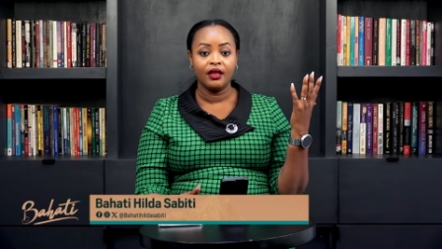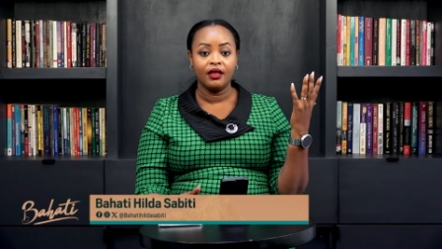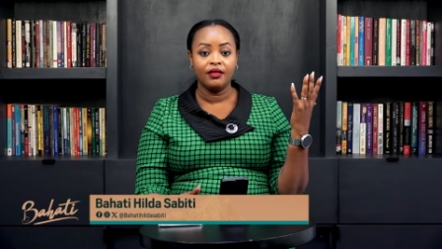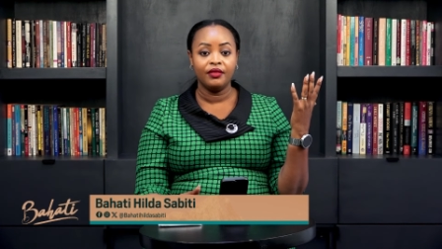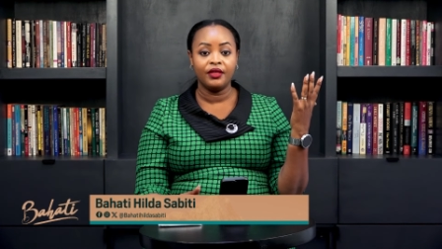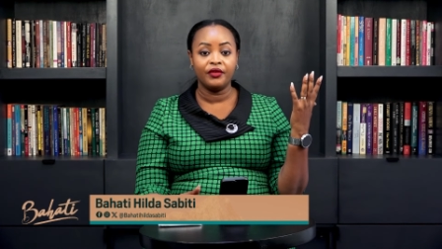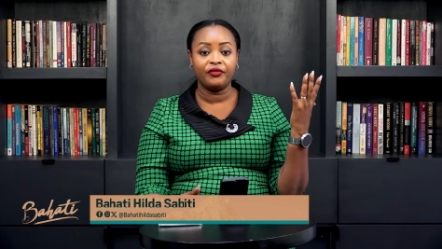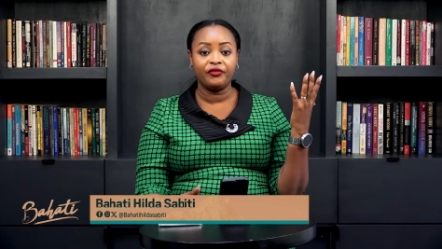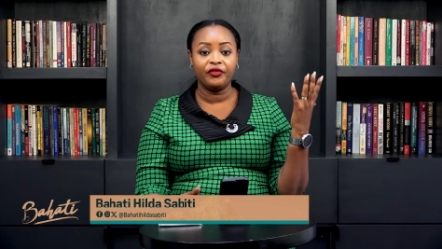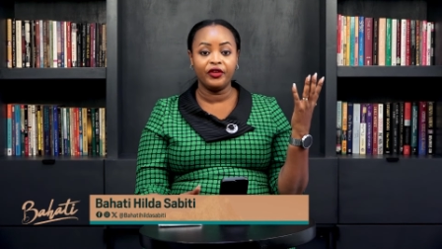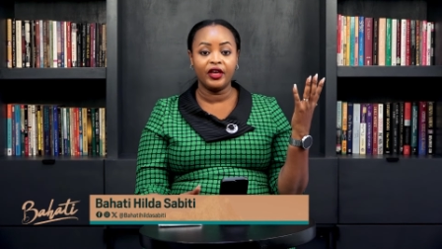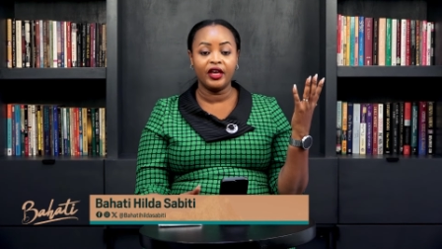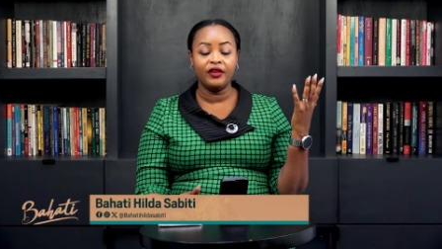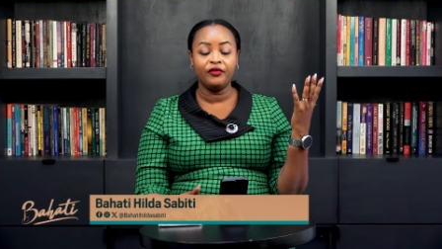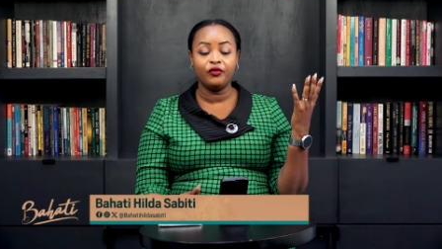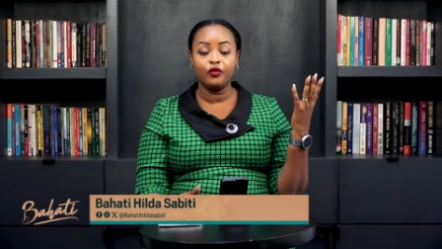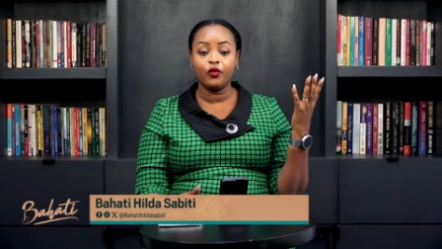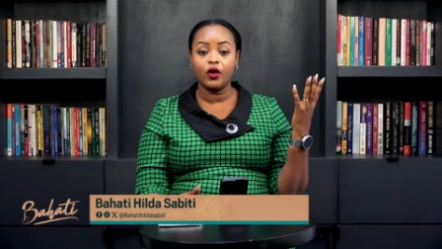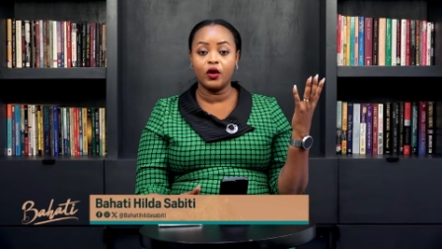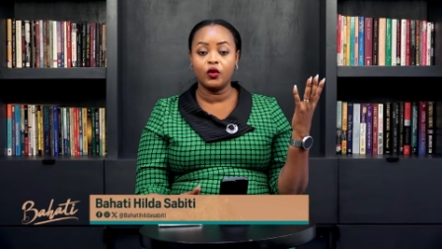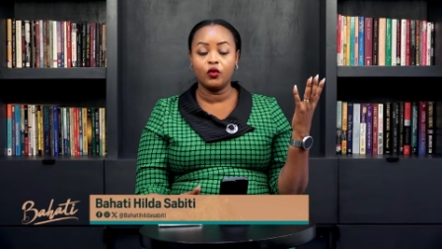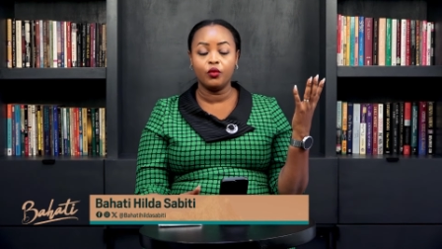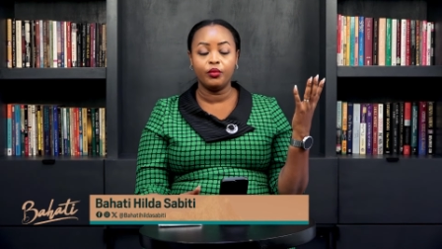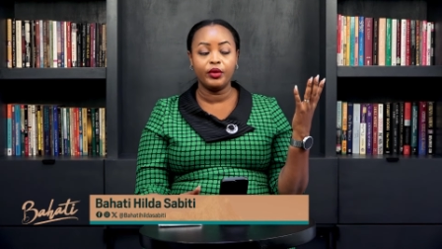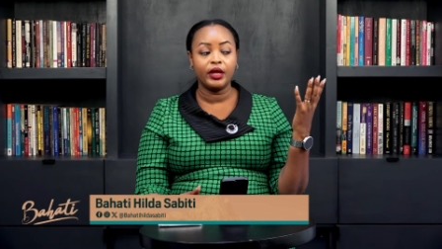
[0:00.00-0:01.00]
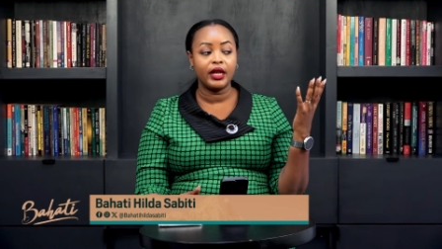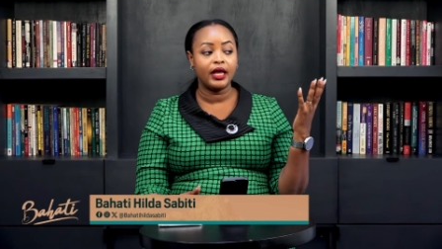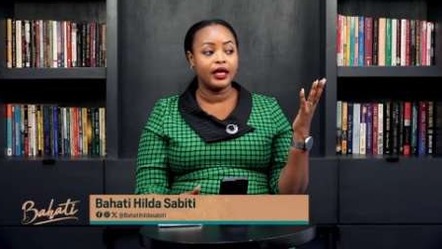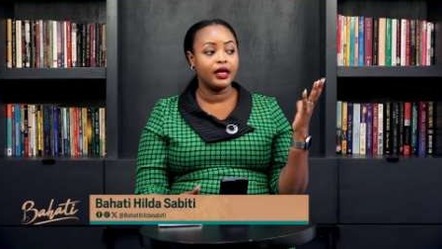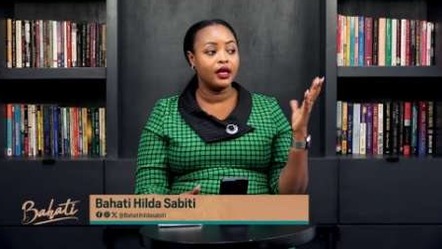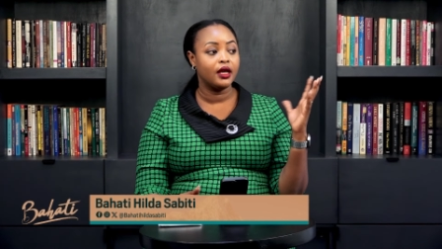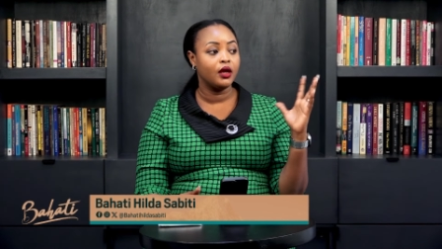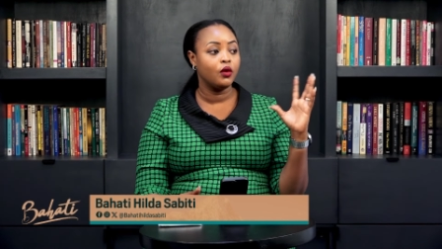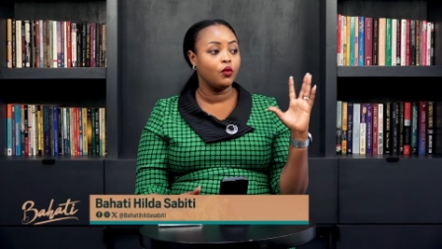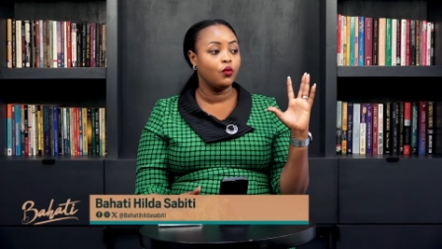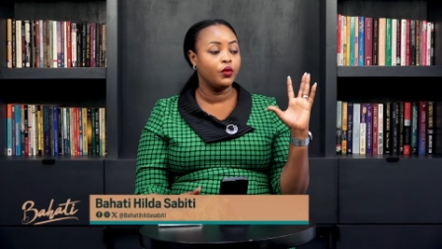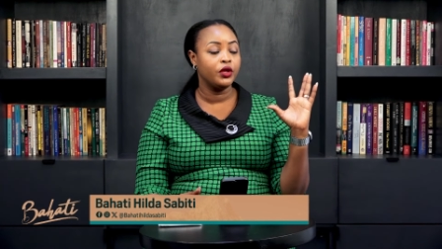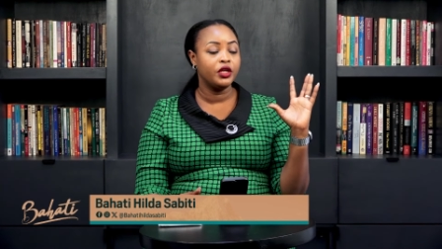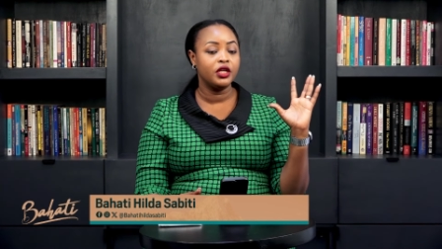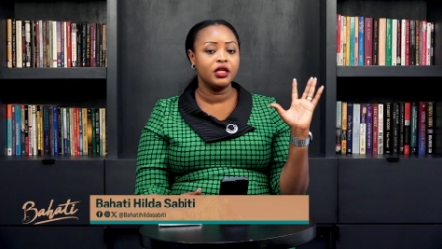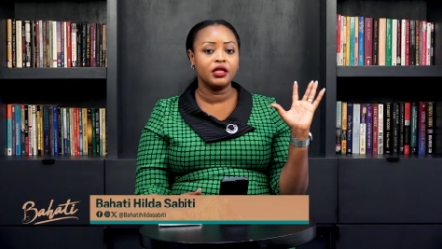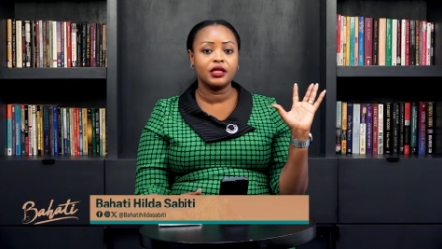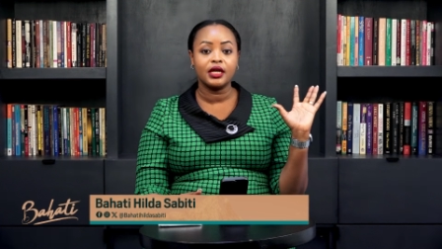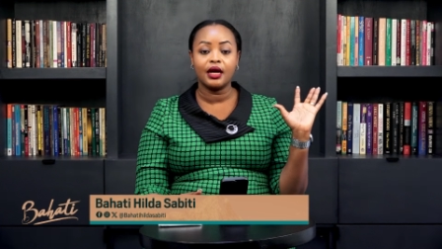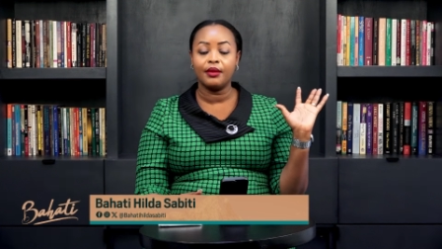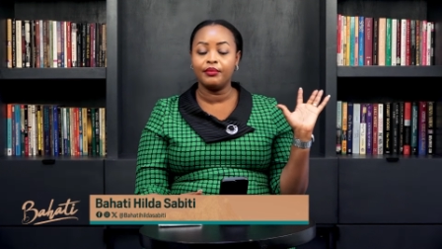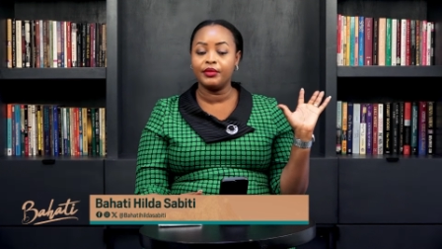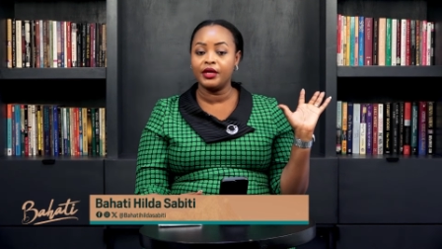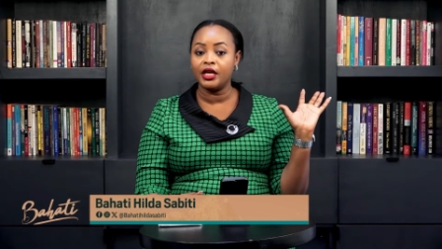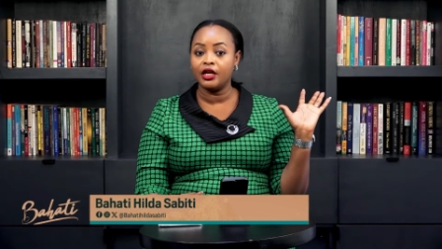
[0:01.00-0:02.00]
the fear everyone will be like we didn't
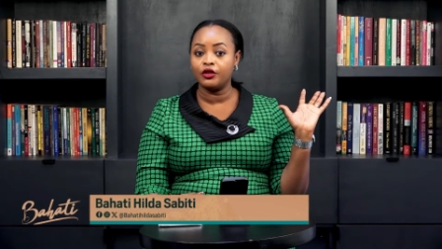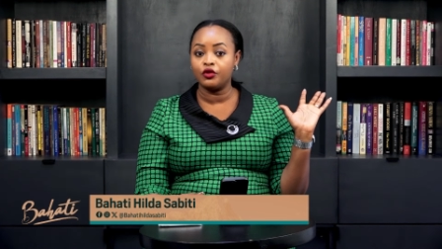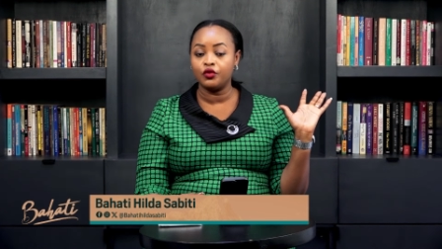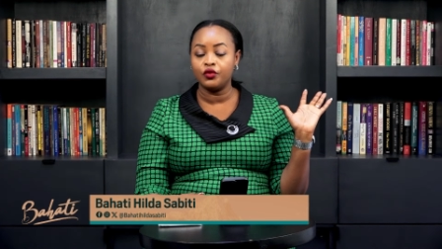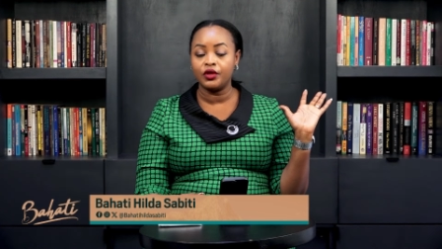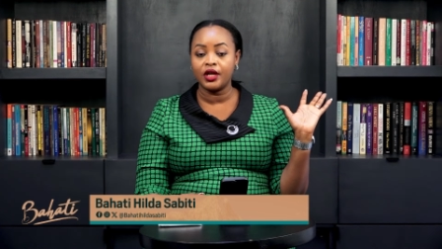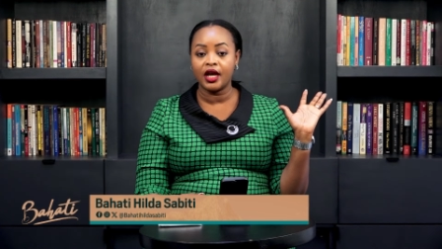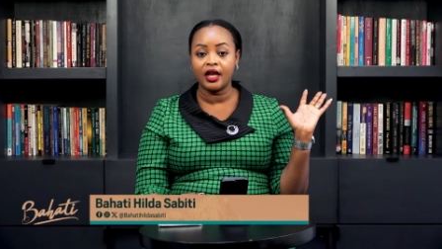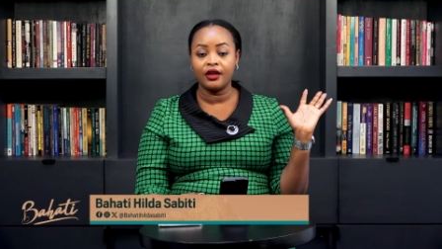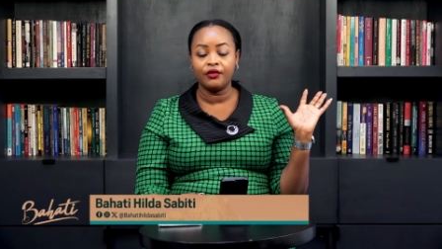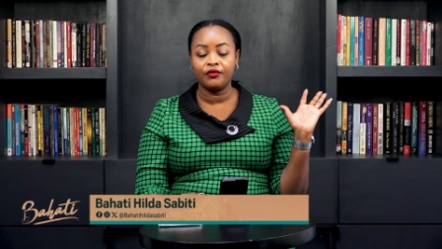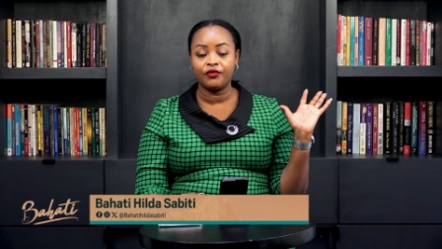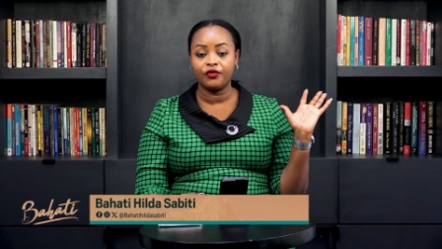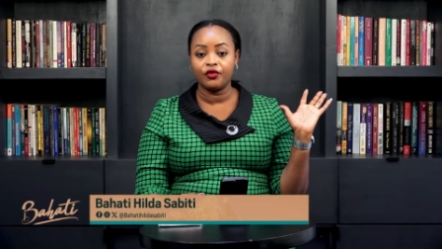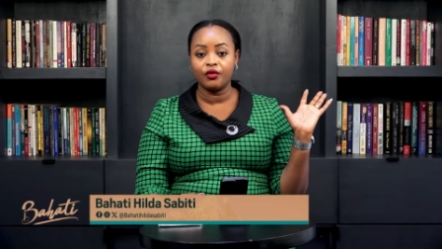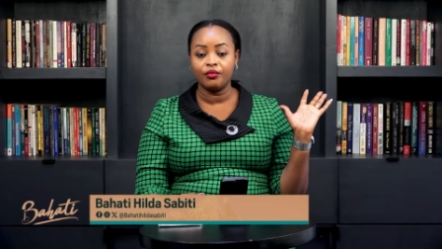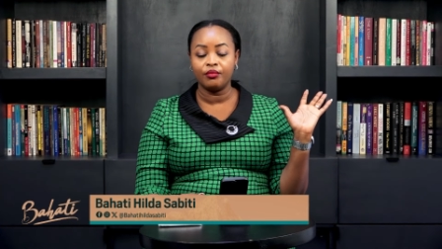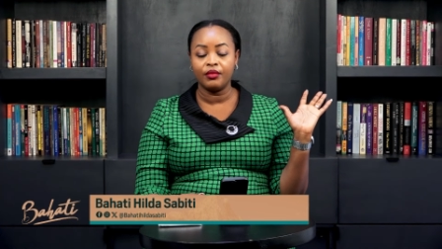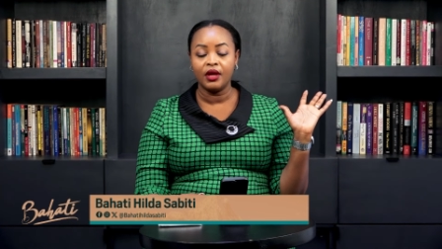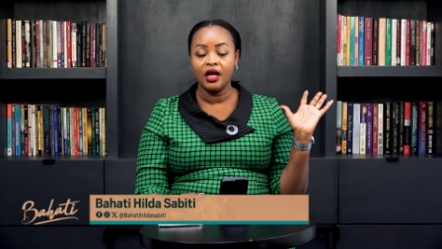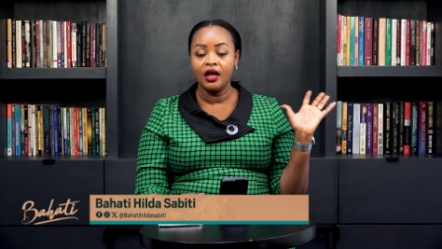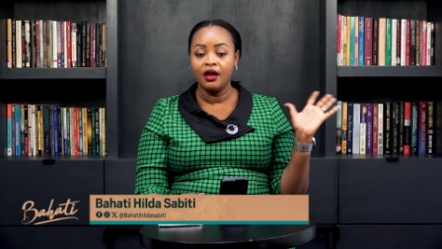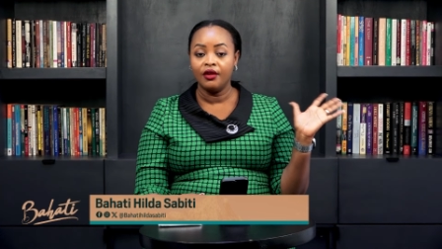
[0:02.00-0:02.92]
come here to die from